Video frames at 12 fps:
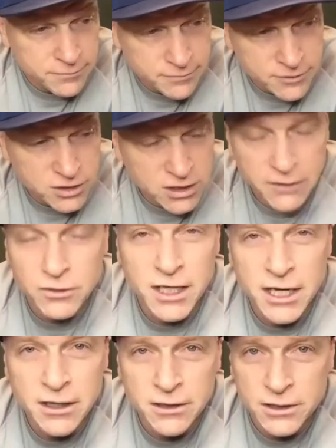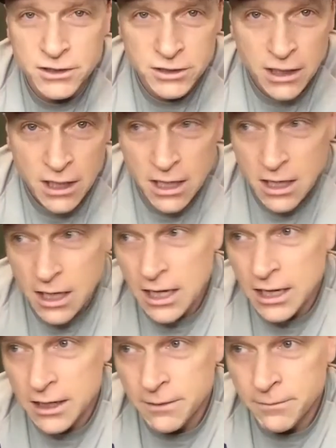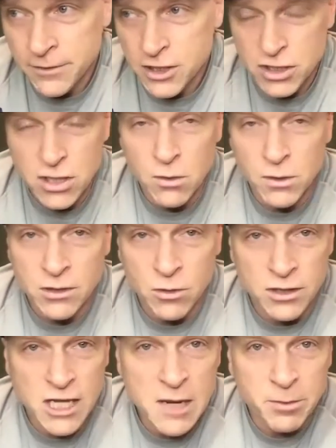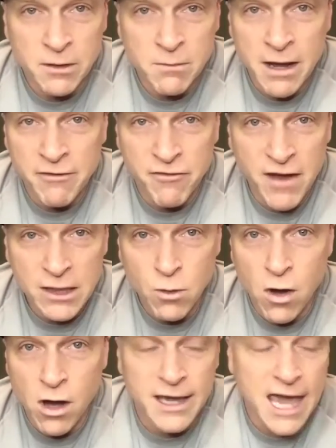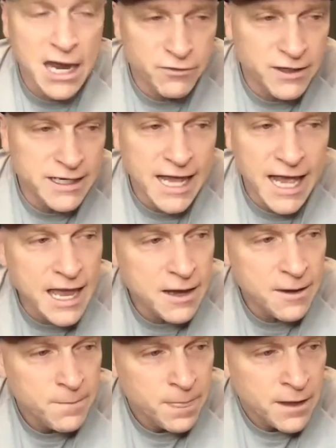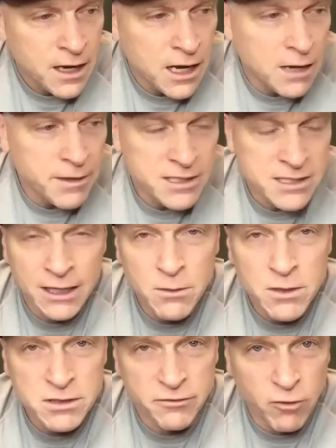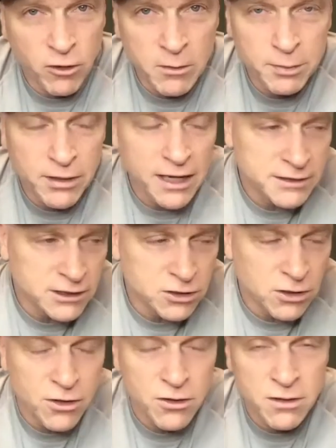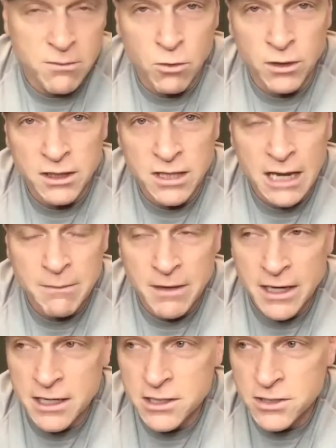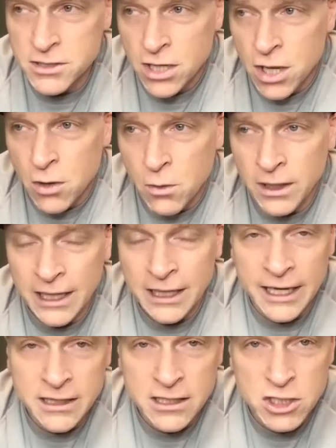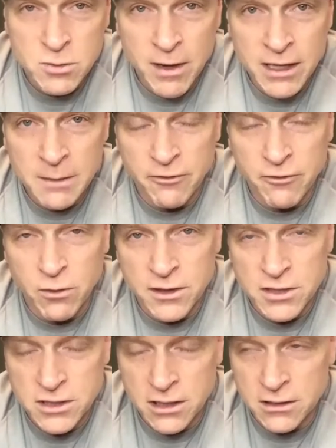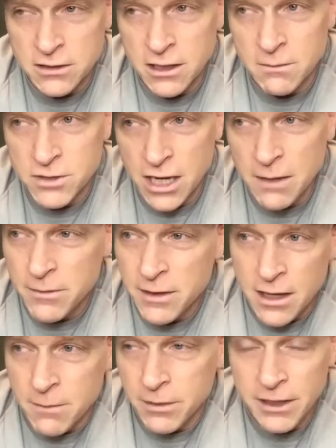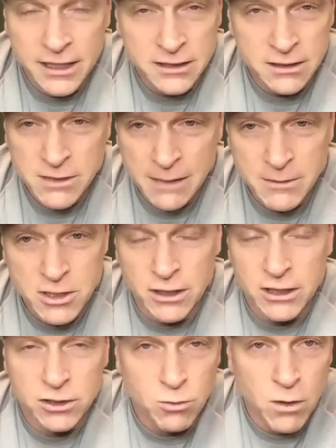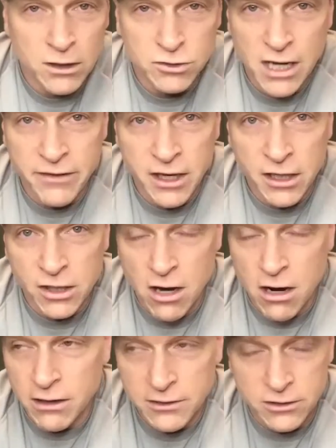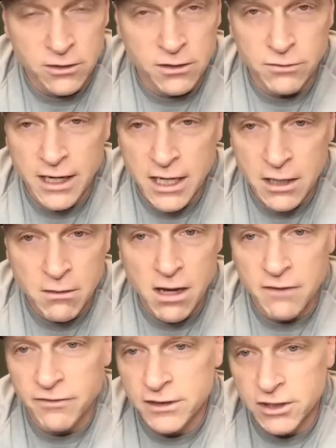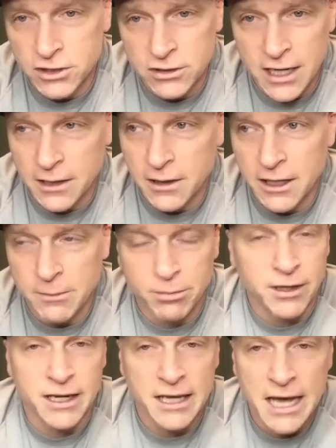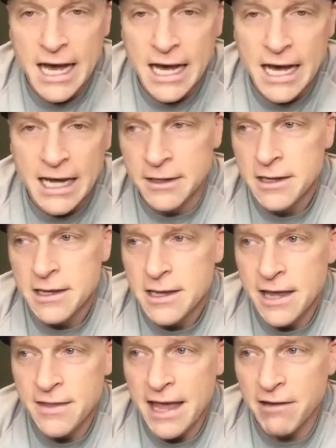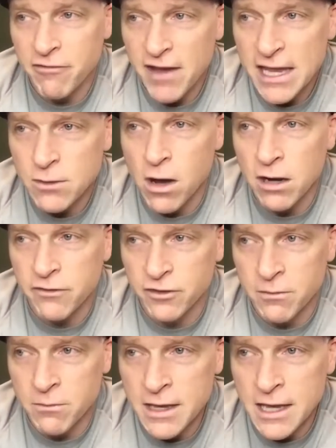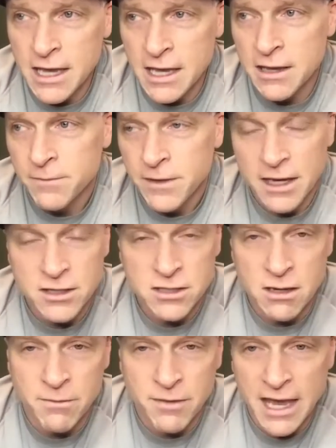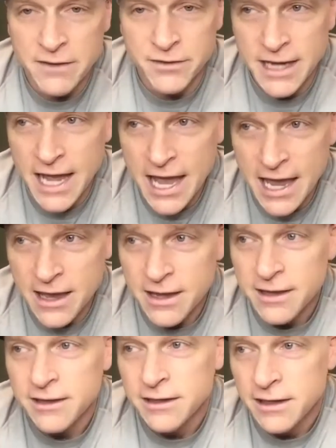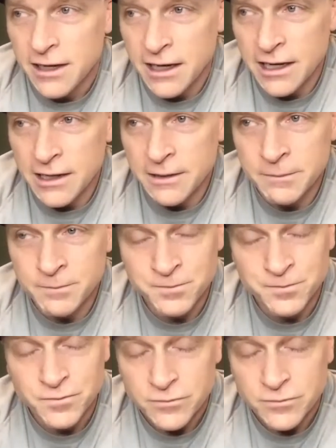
several years, um, just going deeper in my faith walk every day. Um, it's not always a formal process, although the morning time is when I like to spend it before the sun comes up. But like sometimes like while driving in a car, I'll turn the radio off and just kind of like pray to God. And and that faith walk for me is something every day um,